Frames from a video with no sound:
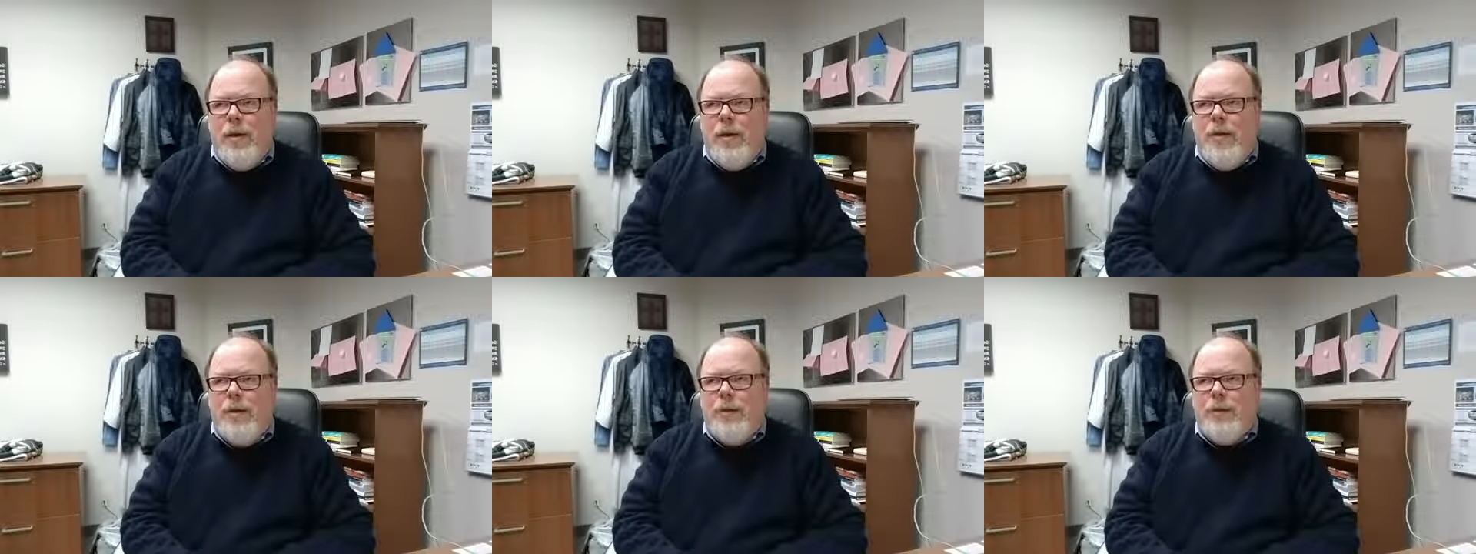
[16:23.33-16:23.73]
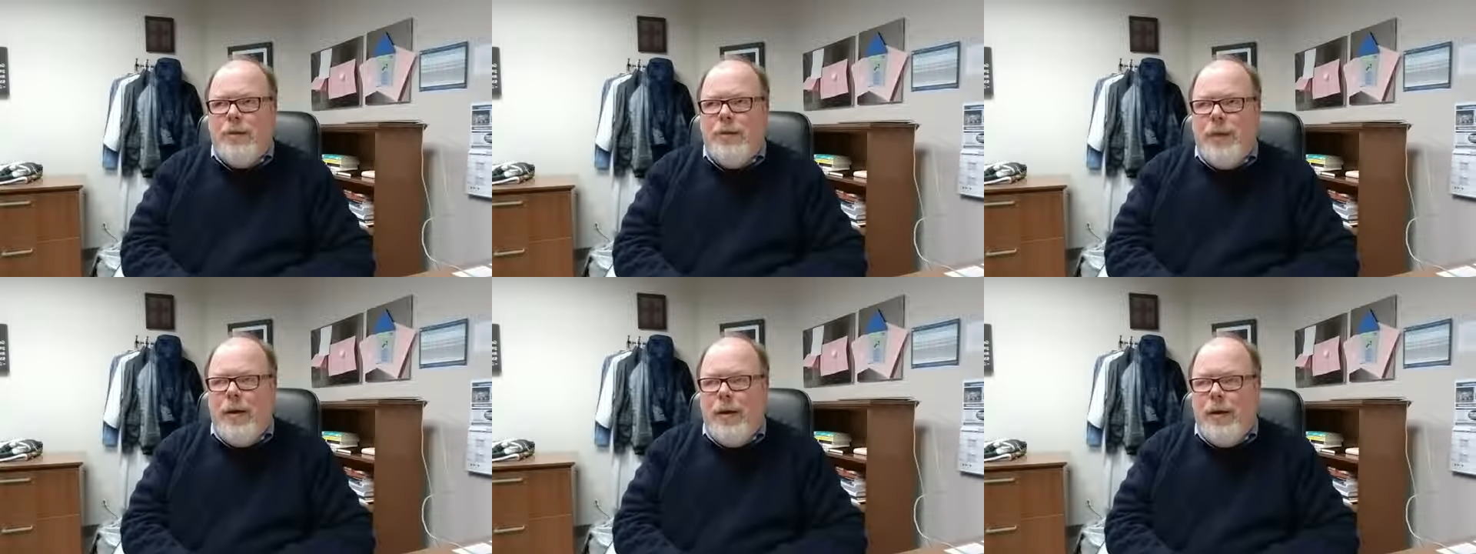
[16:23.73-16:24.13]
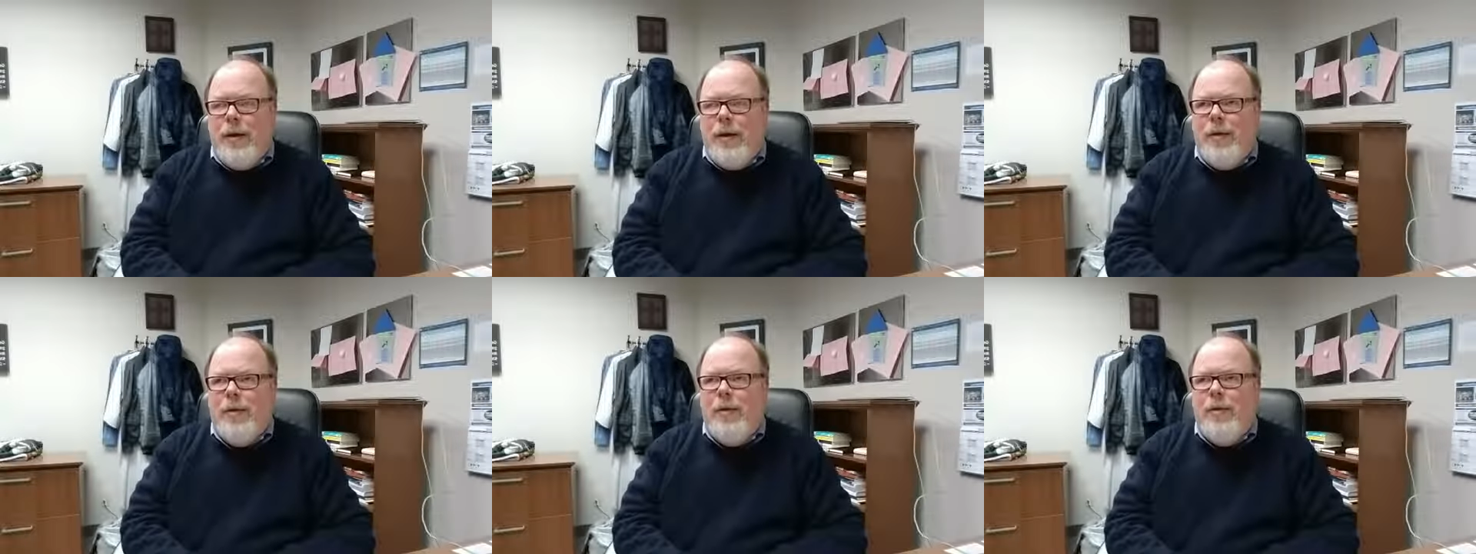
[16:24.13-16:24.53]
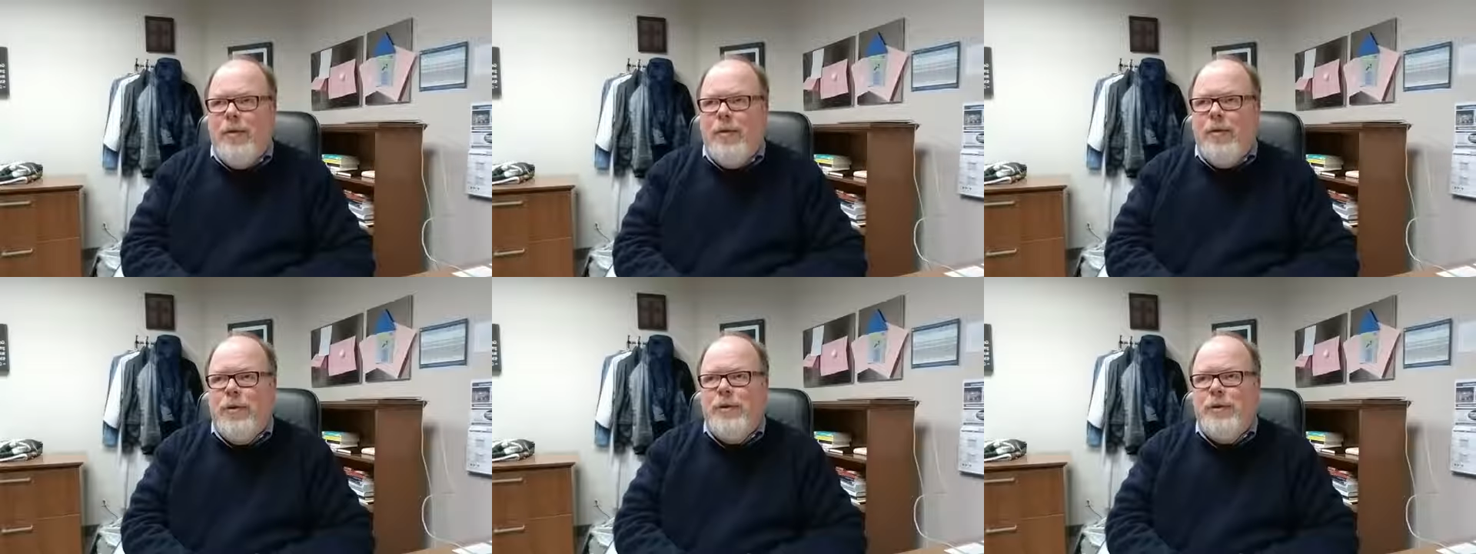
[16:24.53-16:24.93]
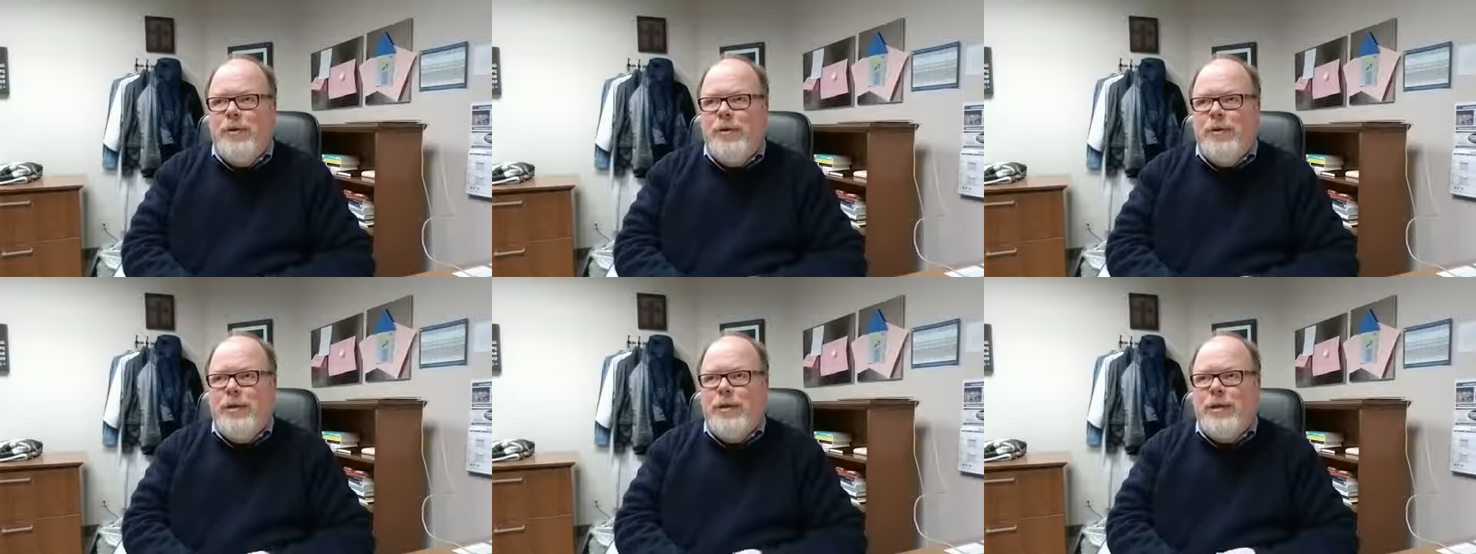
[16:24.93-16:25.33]
This week, though the
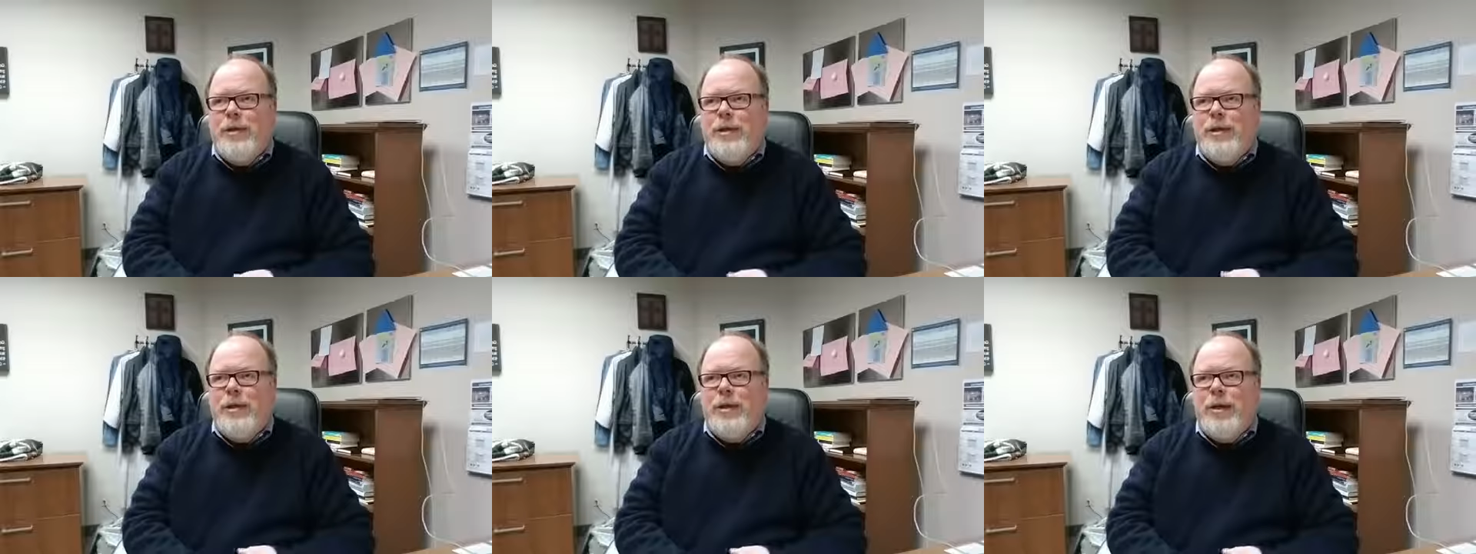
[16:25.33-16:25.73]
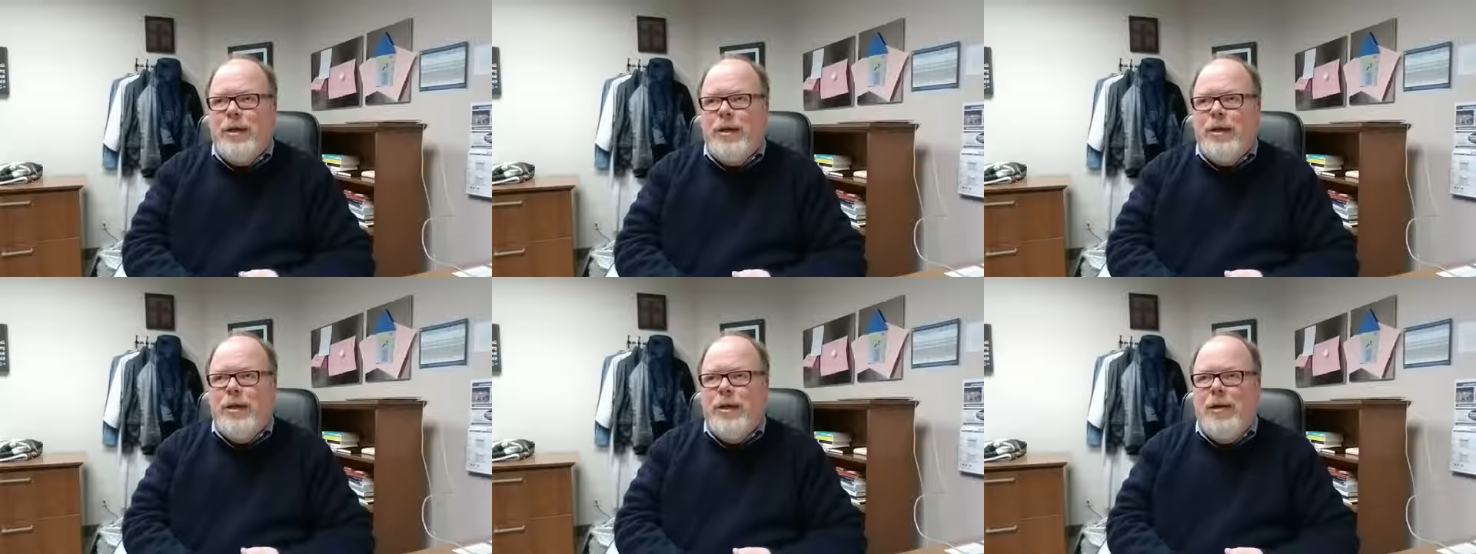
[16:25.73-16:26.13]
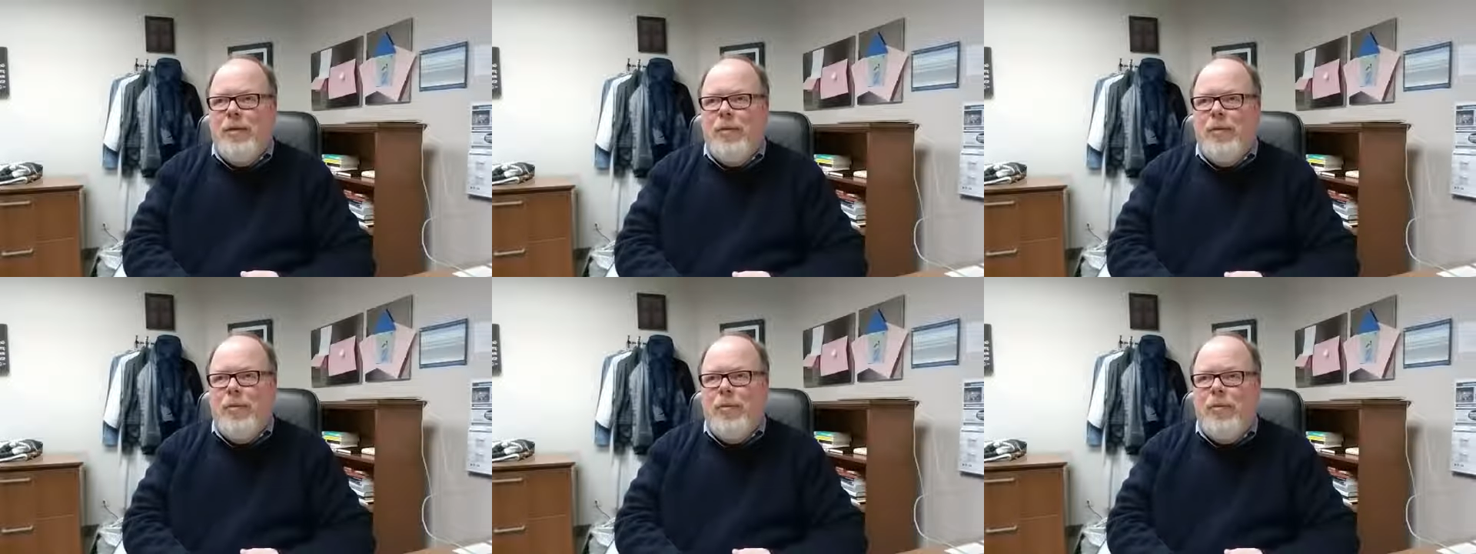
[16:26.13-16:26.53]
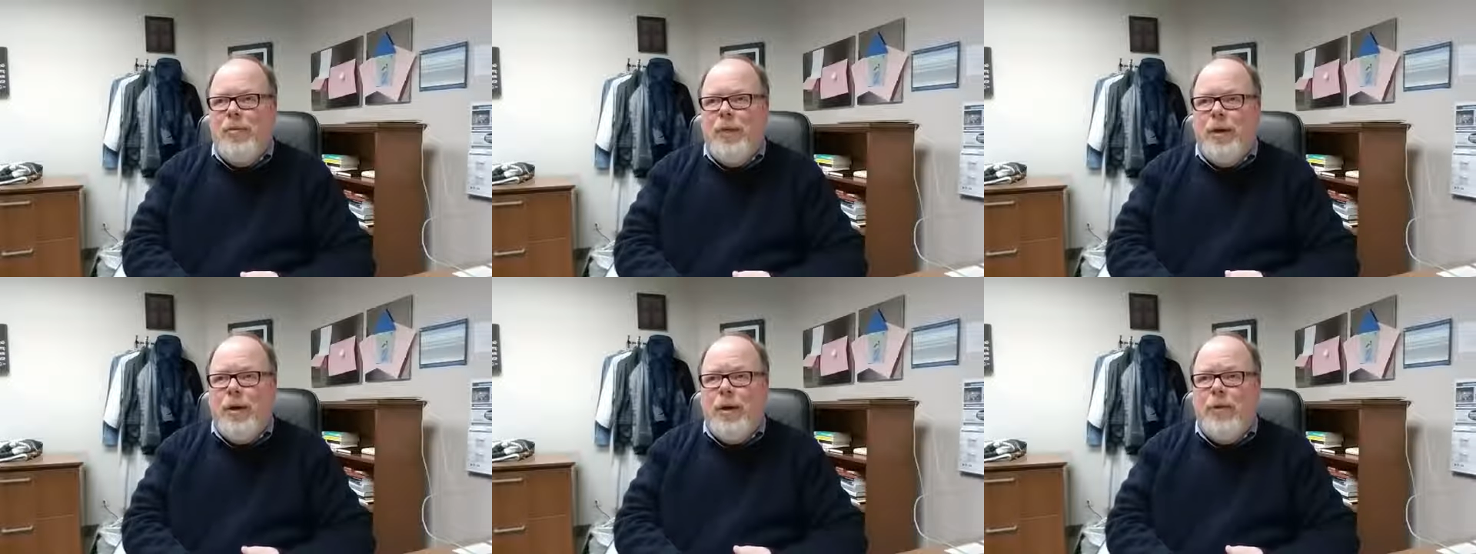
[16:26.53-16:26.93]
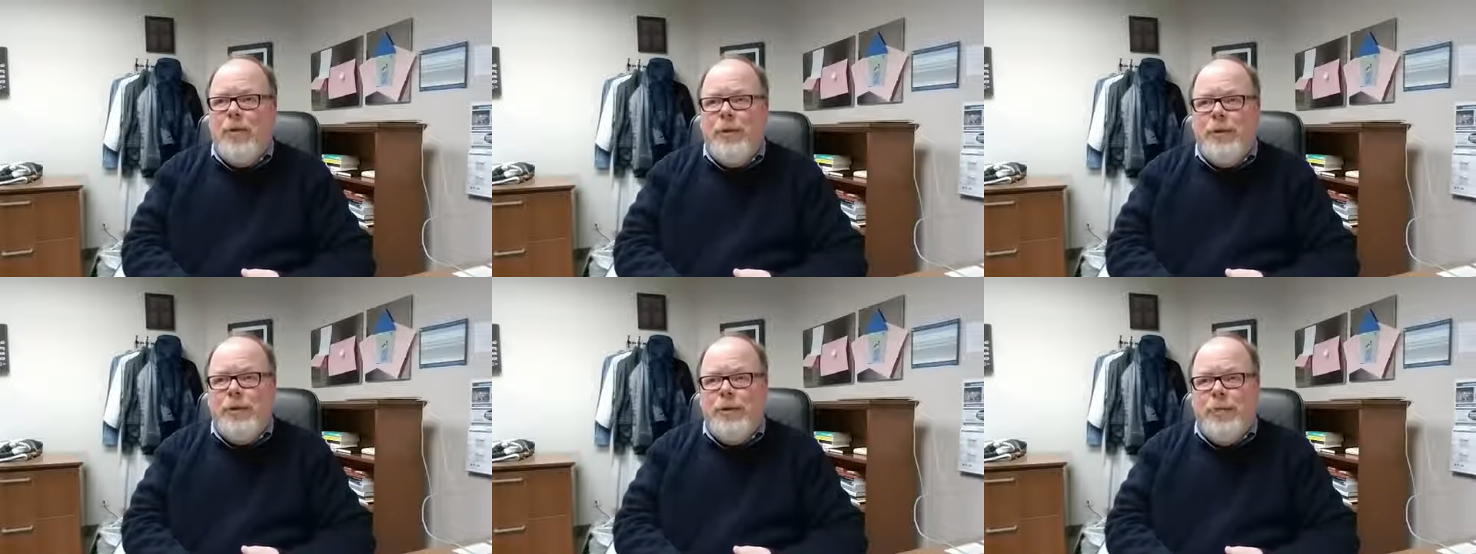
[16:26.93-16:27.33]
church is in lockdown, we are
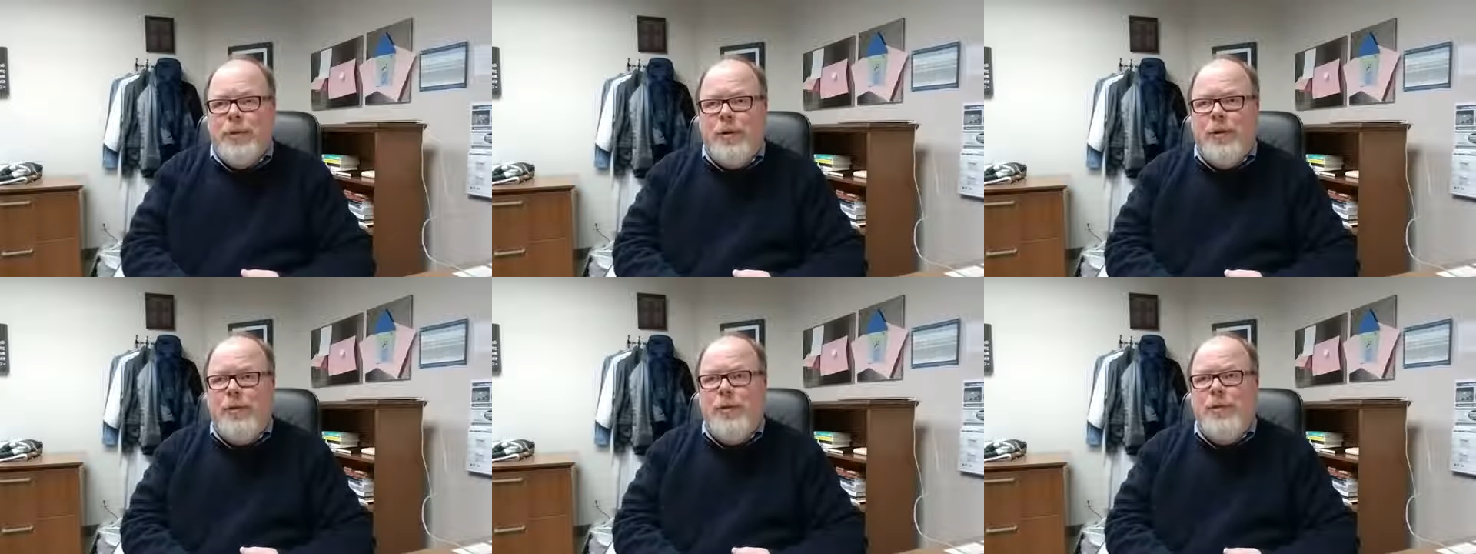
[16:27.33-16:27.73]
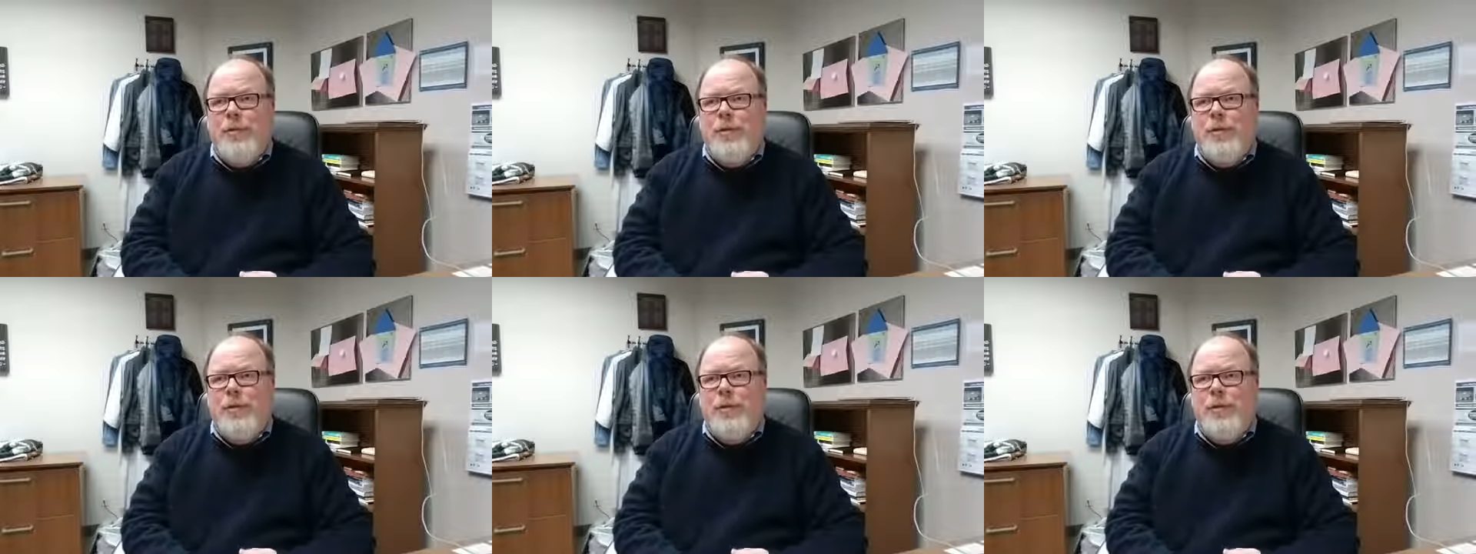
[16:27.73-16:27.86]
reachable.